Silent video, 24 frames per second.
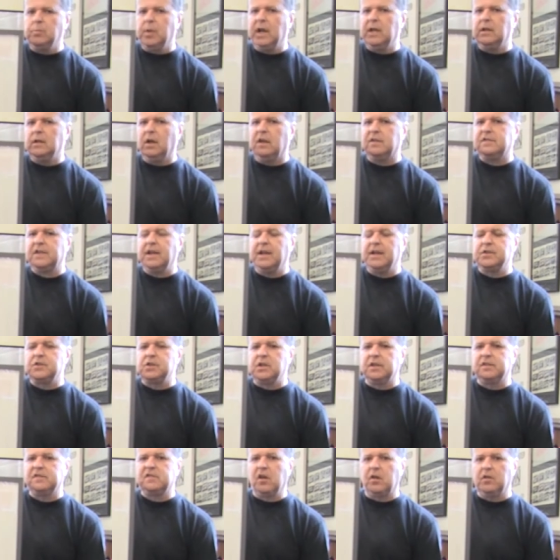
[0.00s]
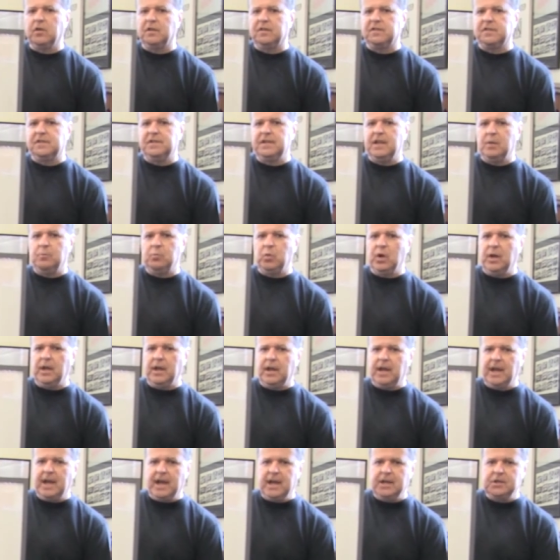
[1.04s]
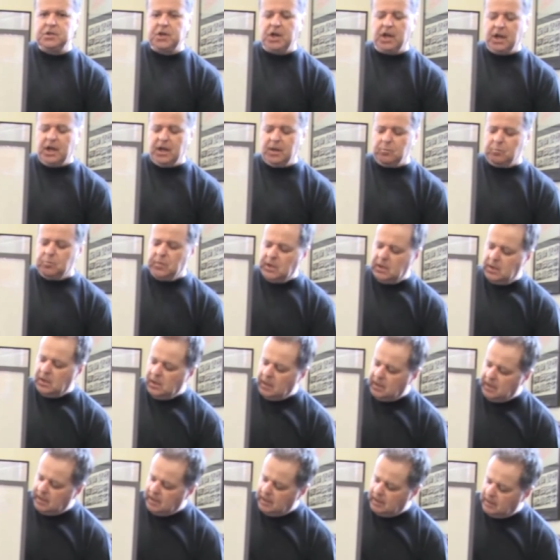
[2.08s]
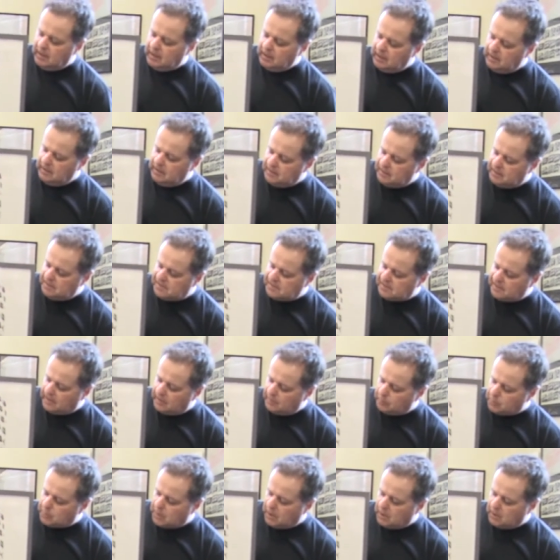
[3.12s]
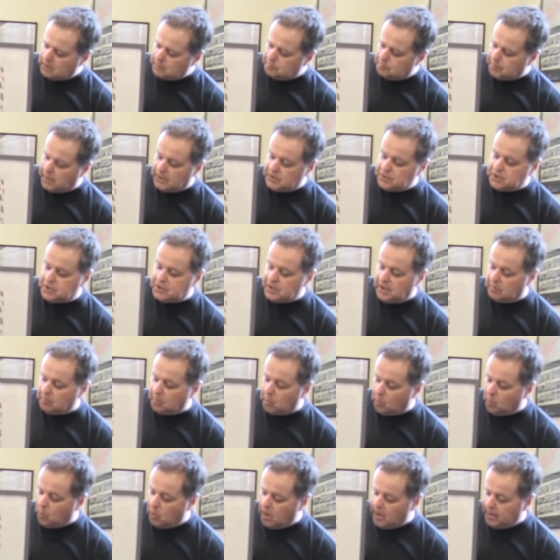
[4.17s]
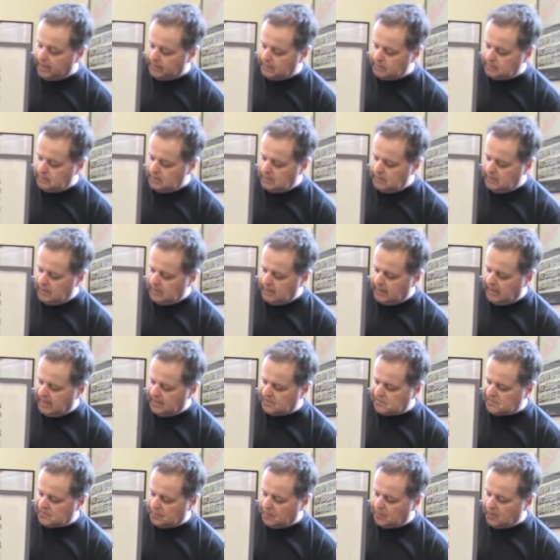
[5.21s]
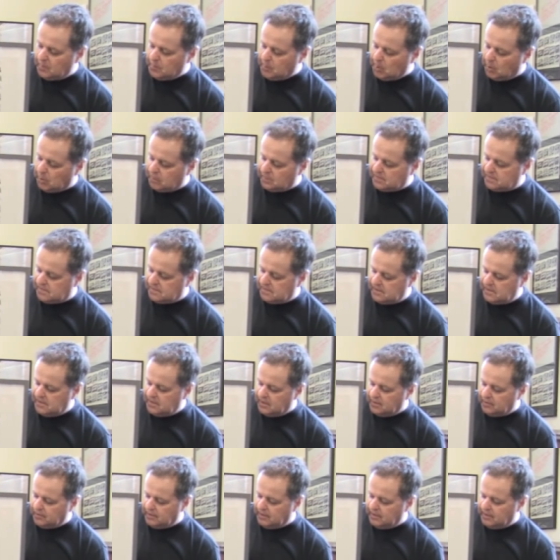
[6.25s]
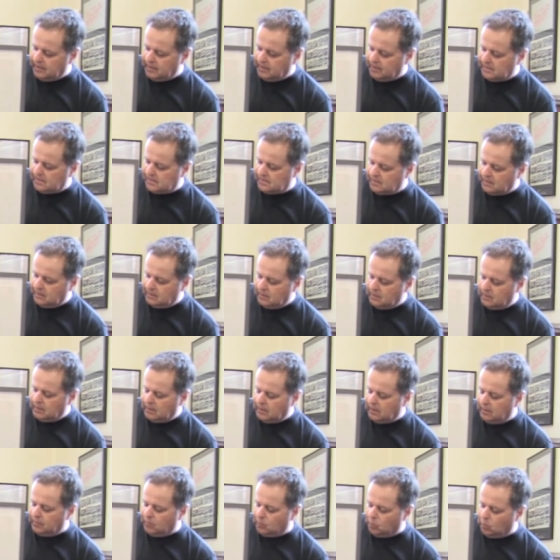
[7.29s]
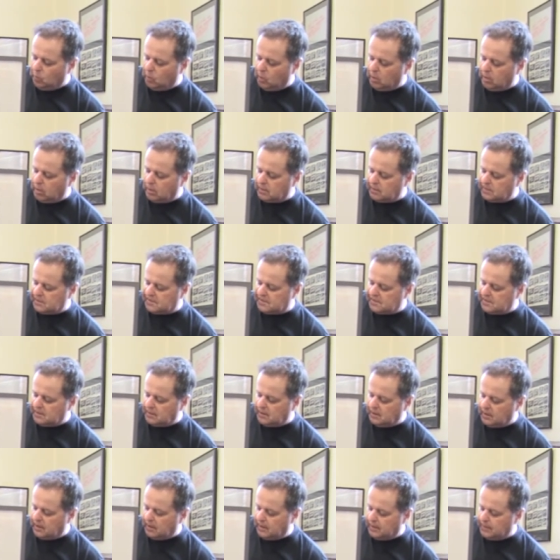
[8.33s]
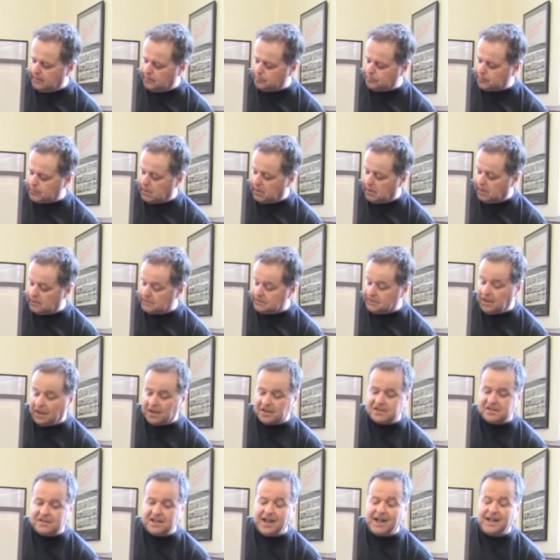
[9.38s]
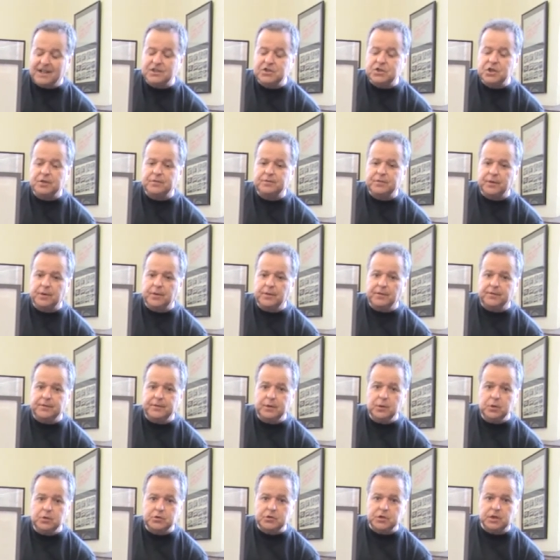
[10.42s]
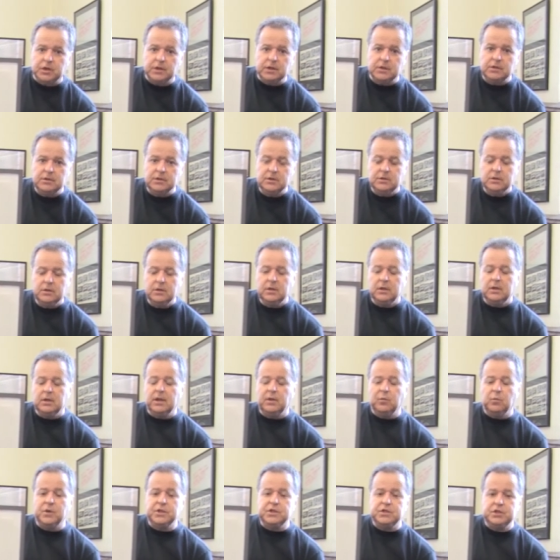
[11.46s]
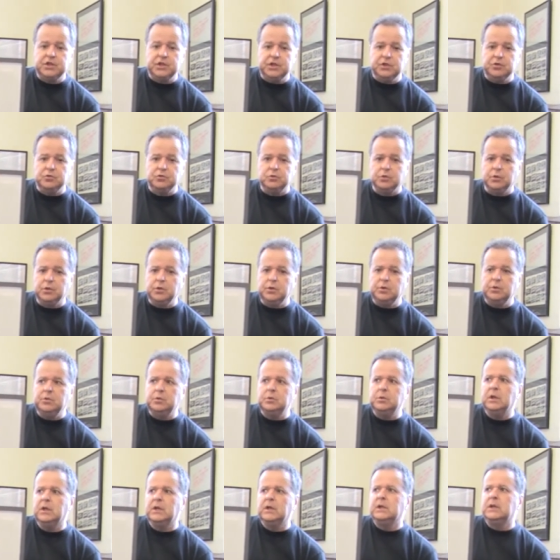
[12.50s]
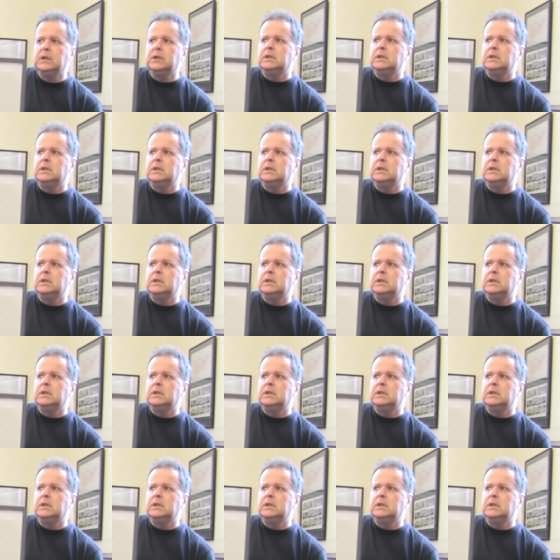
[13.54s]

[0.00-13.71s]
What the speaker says: by Los Angeles artist Deborah Ashheim is called Bunch Number 1. And it's from her series of works called Nostalgia for the Future, in which she drew